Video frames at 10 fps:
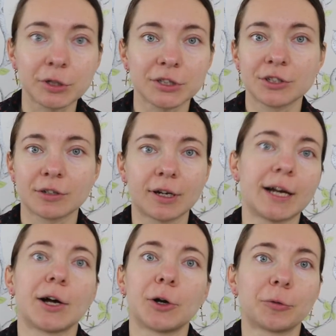which
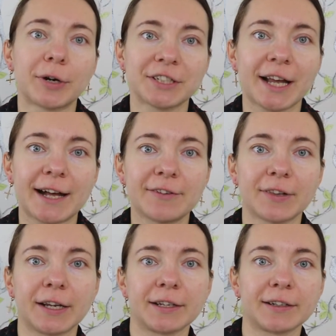I already have,
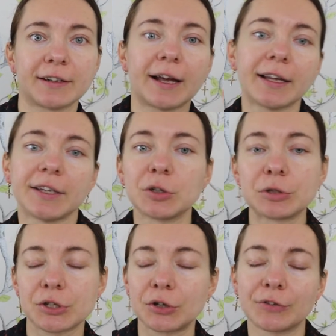like I
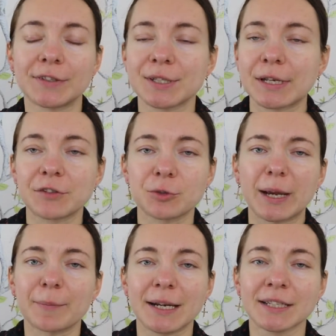used all the stuff to
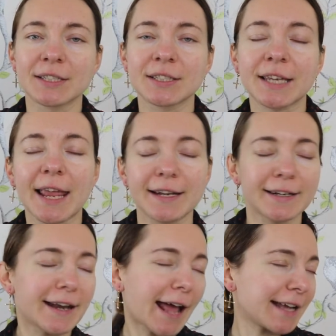make my skin
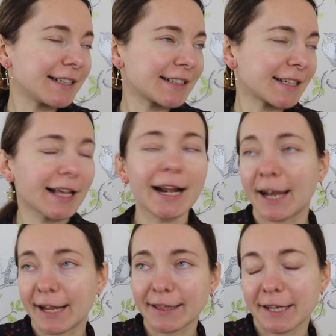nice and
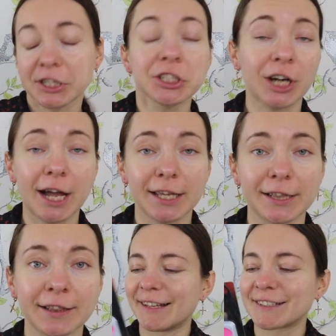clean and shine.
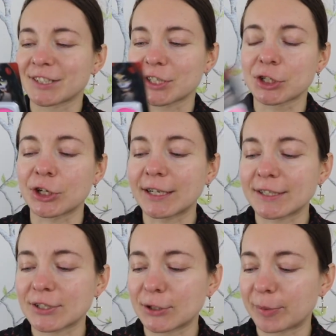Let's just crack
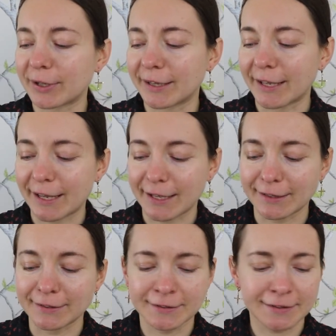this open
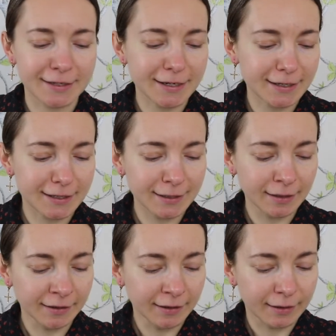and see
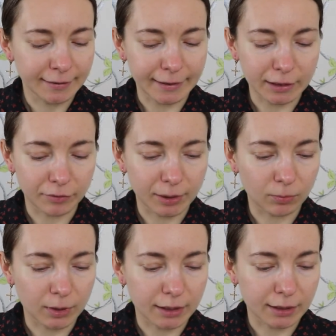how it
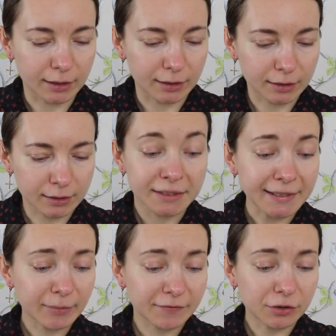works. Say
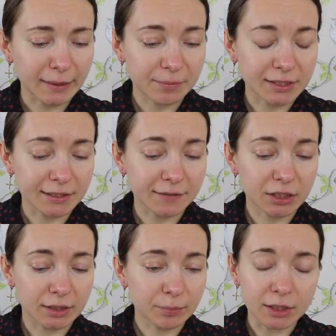some individuals may experience
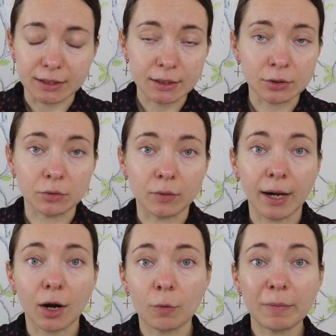sensitivity to this product, so
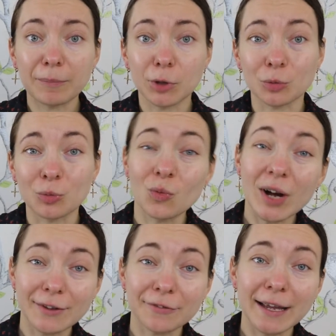I hope I'm not one of